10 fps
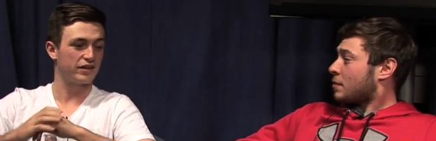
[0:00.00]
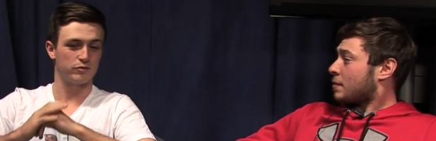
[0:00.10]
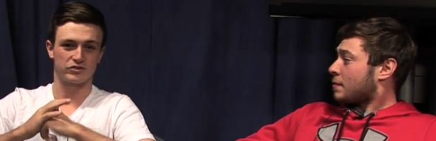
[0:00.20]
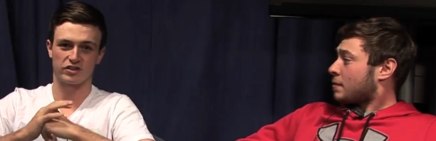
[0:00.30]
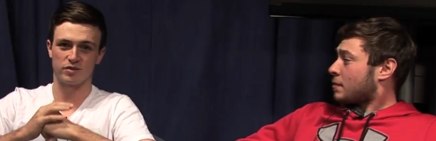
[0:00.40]
Speaker 1: he
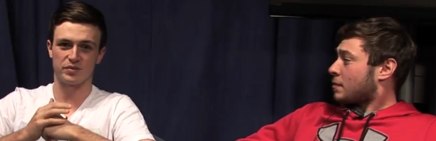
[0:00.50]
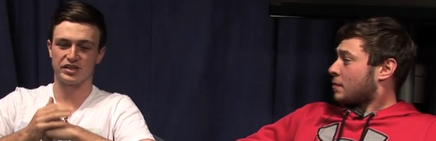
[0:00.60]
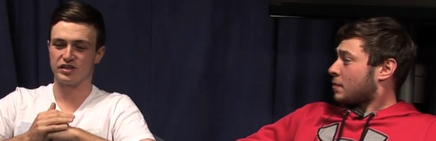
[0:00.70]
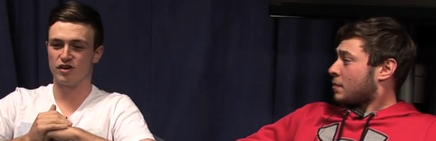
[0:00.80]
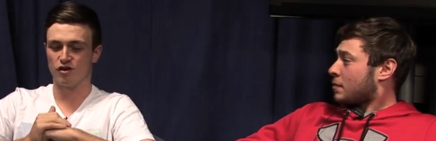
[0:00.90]
was going to
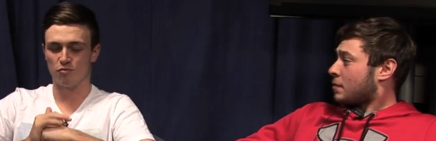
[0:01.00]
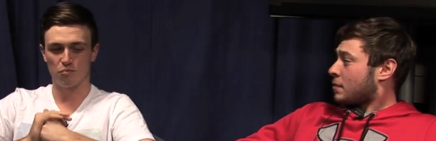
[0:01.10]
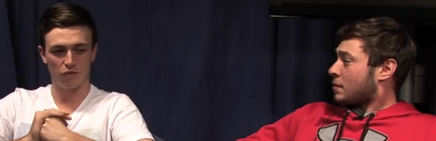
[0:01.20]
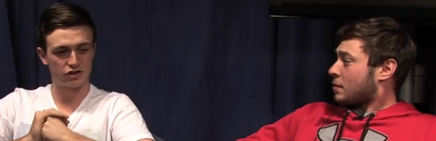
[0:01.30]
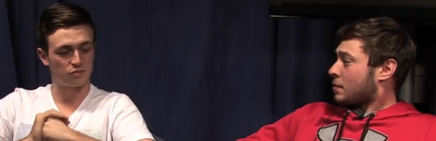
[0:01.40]
be
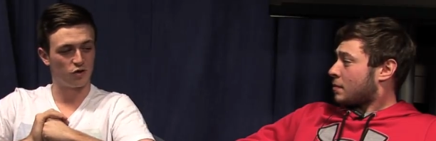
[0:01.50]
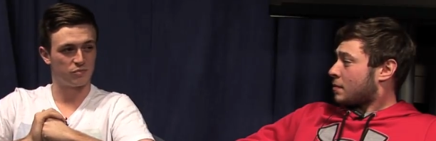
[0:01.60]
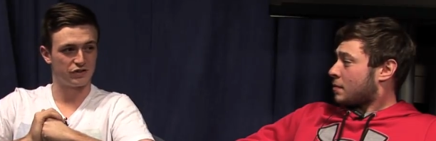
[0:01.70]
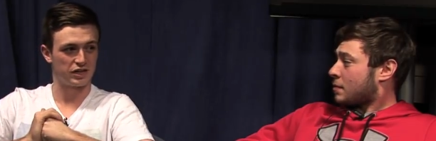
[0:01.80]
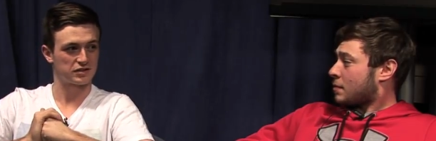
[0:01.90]
much more
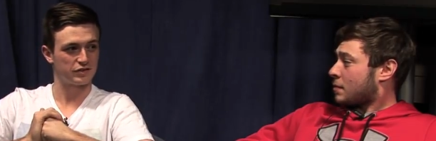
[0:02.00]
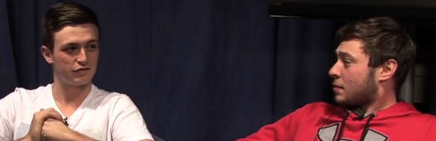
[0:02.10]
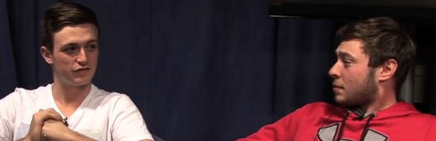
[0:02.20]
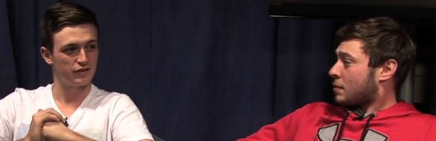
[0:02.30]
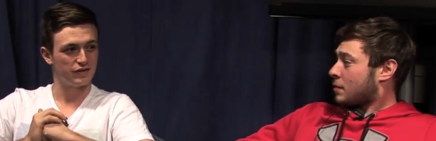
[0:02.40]
productive
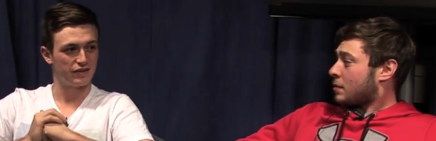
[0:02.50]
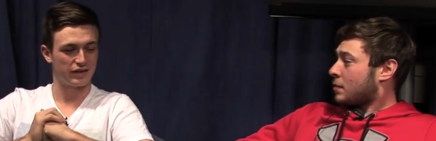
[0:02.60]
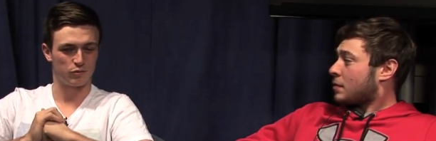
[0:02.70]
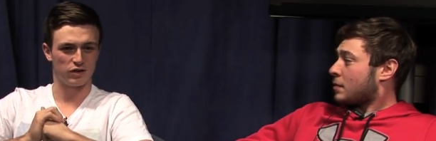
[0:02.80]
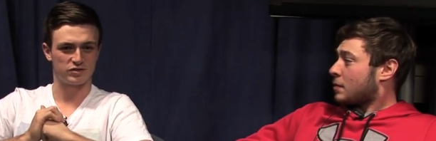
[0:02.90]
than
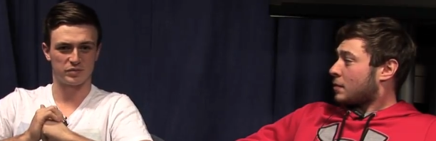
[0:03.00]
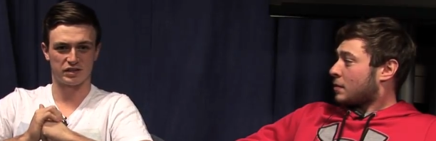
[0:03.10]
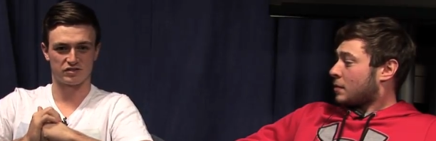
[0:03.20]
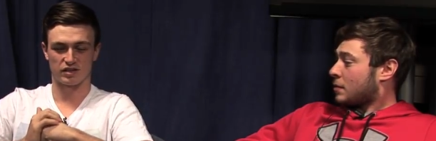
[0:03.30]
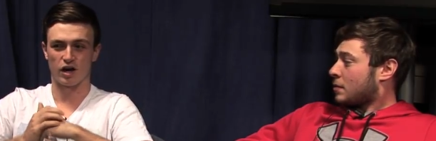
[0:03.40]
he was,
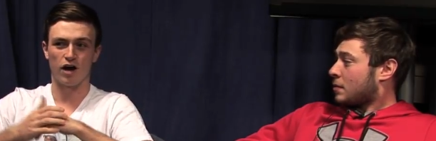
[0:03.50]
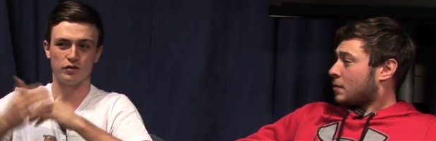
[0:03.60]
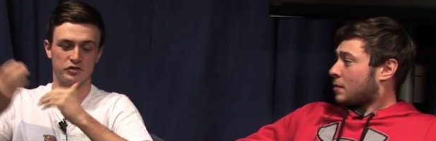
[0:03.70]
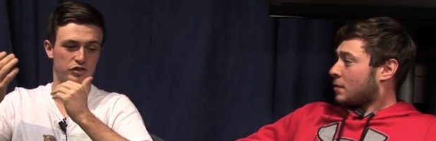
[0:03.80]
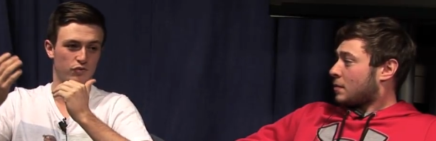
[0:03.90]
because
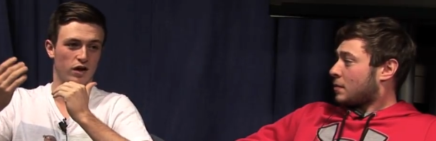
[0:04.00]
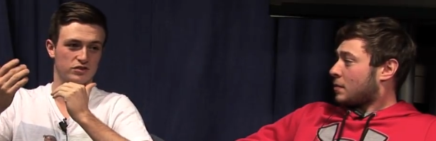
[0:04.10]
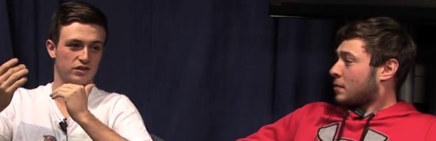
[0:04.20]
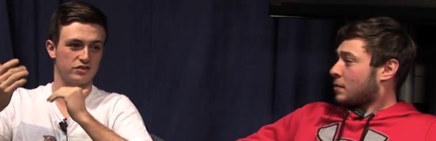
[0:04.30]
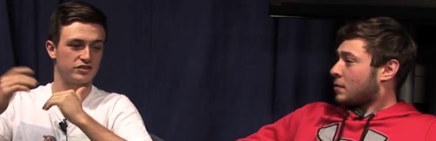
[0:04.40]
obviously
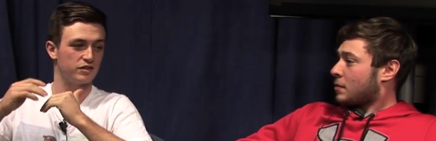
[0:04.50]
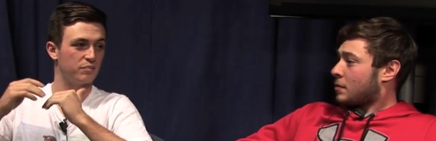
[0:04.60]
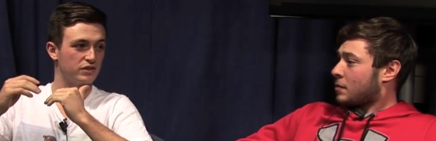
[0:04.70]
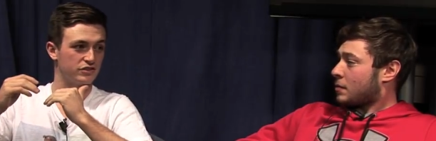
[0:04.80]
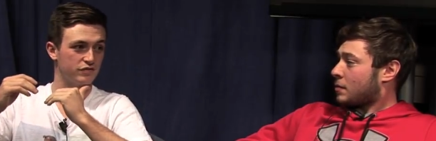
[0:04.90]
Gronk's going to see a
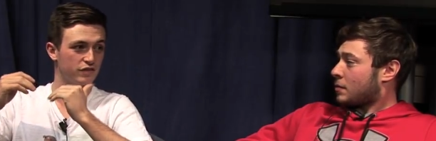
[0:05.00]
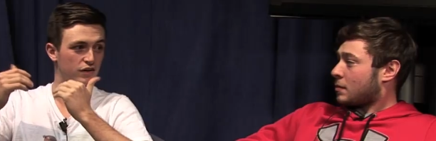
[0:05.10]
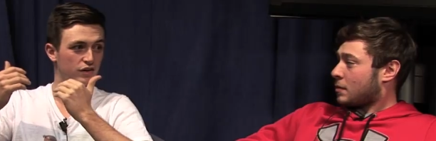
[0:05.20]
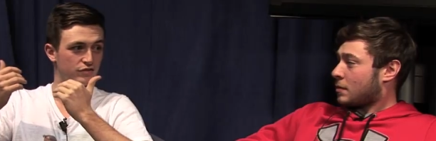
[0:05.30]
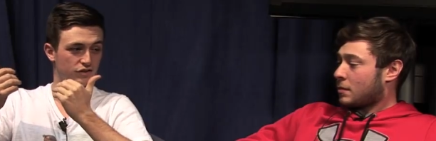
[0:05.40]
bunch of
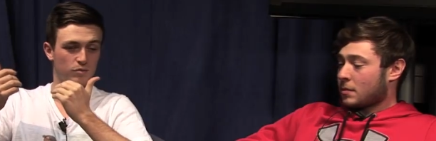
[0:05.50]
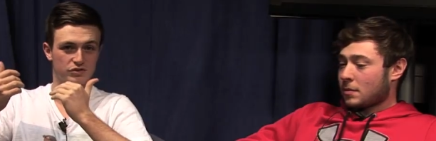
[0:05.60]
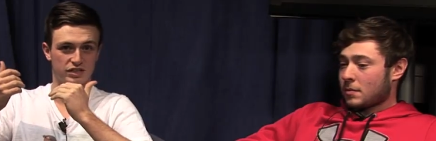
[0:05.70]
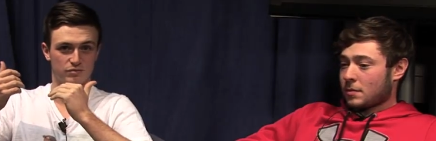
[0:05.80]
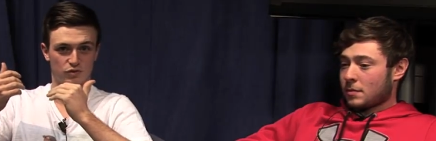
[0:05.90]
double
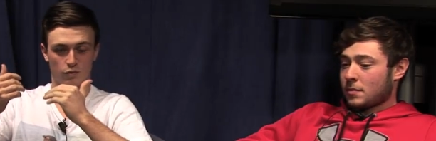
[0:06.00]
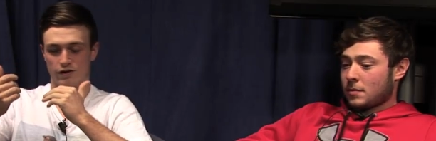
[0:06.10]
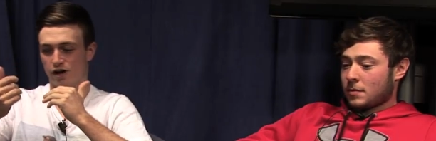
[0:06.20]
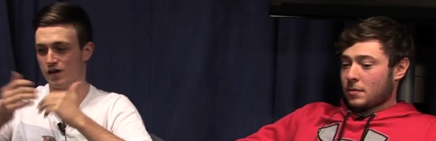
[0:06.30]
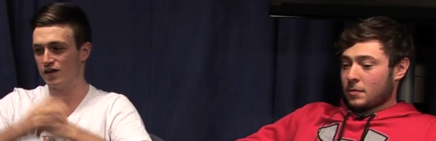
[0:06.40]
teams and
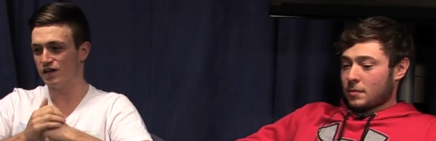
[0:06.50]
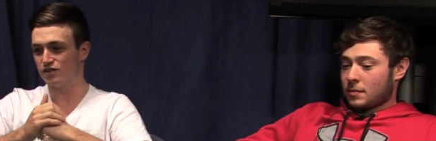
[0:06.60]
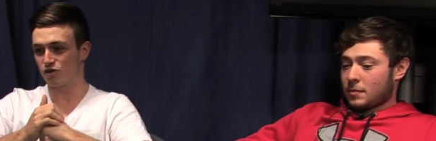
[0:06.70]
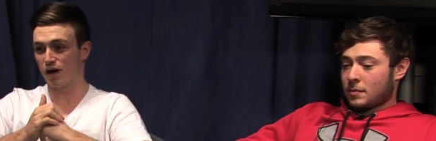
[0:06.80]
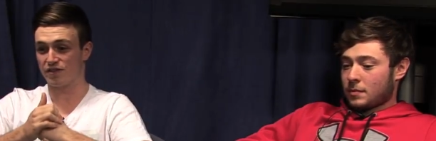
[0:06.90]
whatnot.
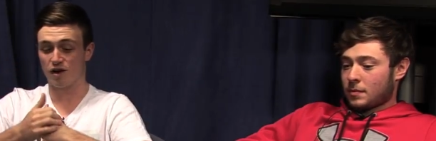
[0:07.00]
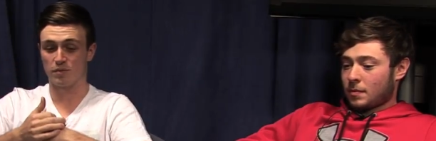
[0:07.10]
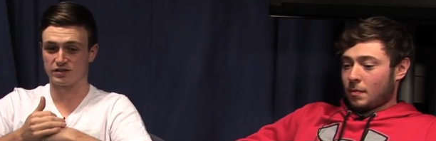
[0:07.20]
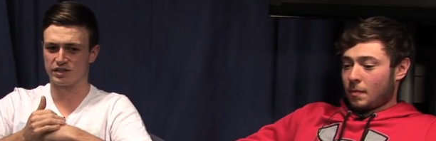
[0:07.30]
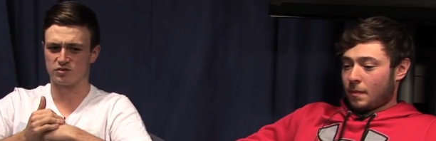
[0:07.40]
Yep. So I thought
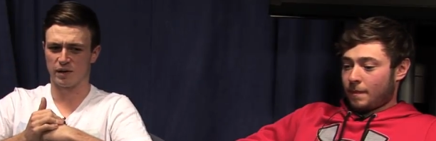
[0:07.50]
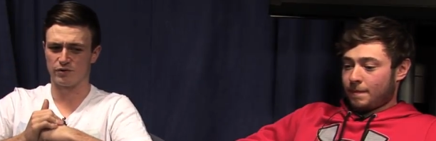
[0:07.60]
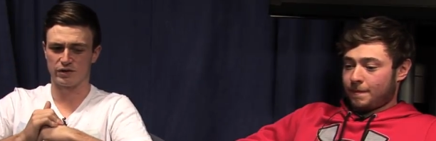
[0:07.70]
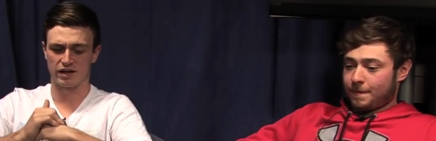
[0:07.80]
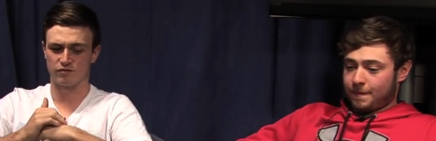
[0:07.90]
Martellus Bennett
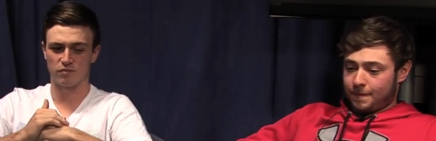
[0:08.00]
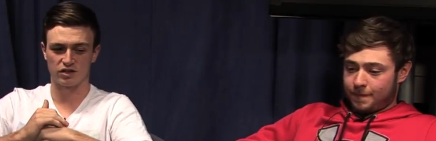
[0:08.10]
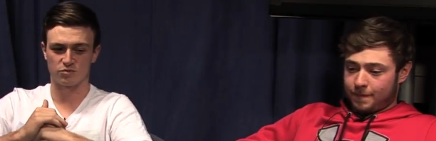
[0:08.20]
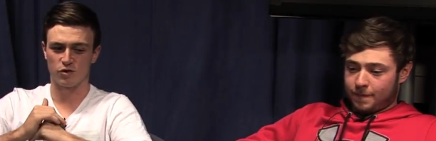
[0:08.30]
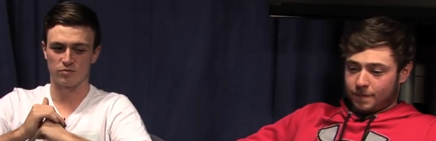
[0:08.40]
would have
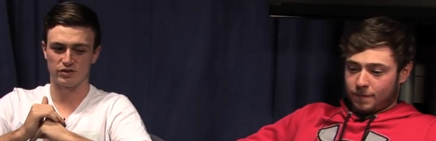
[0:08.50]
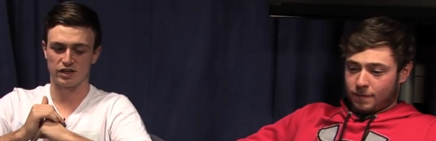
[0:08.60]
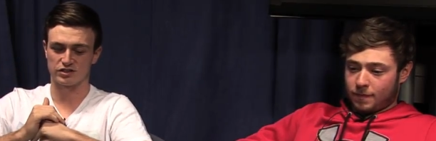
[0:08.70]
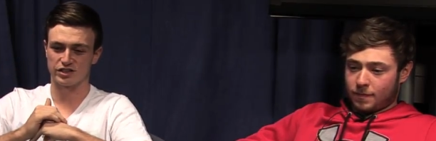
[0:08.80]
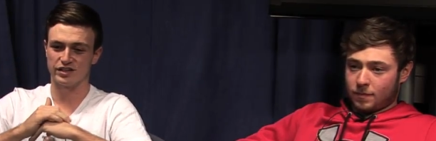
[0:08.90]
much more
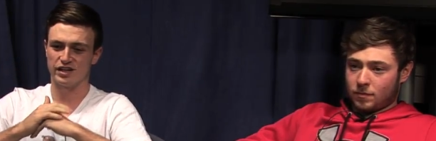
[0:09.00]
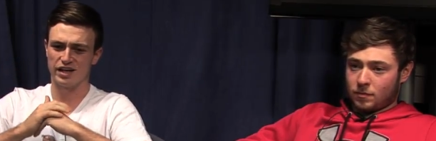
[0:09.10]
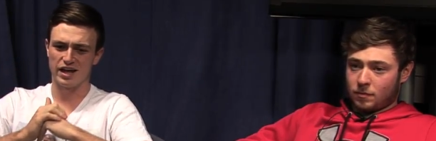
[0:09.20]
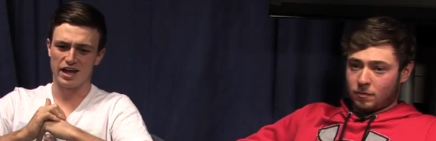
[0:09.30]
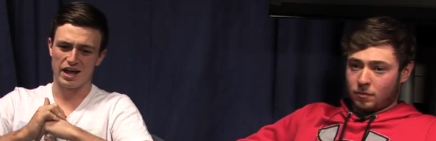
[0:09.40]
production.
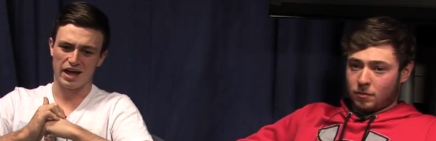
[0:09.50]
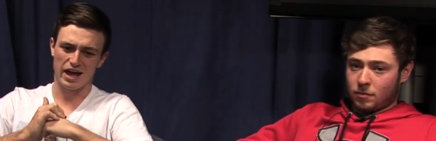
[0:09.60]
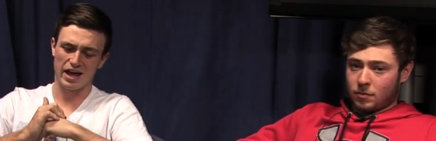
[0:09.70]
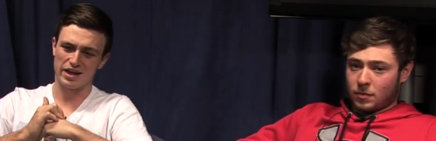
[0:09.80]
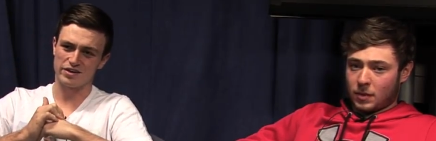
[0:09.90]

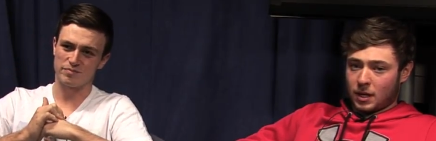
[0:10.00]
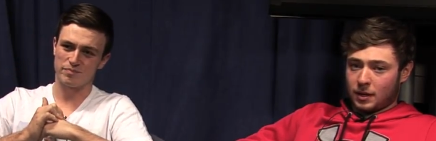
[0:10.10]
And